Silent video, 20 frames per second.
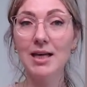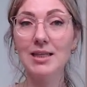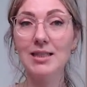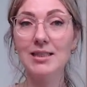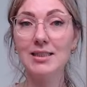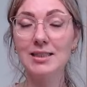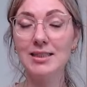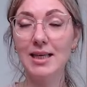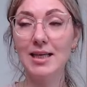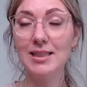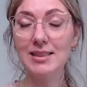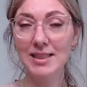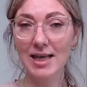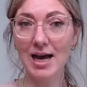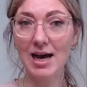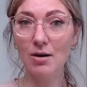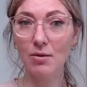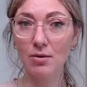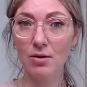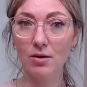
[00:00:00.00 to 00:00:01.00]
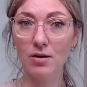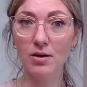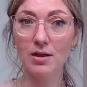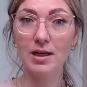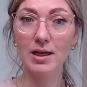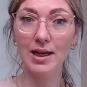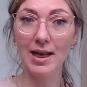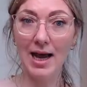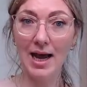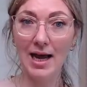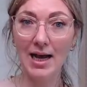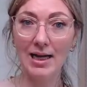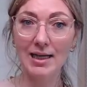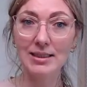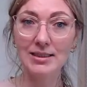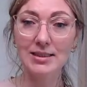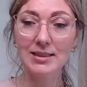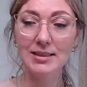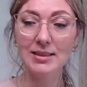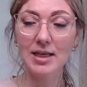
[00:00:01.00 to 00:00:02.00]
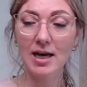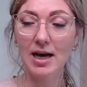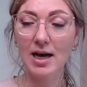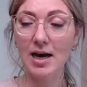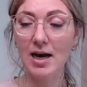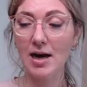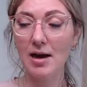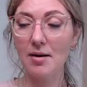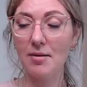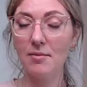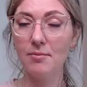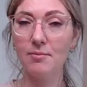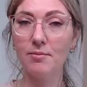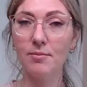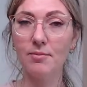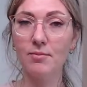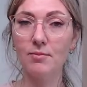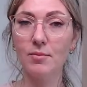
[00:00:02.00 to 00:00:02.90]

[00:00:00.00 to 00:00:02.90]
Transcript: six hour class um,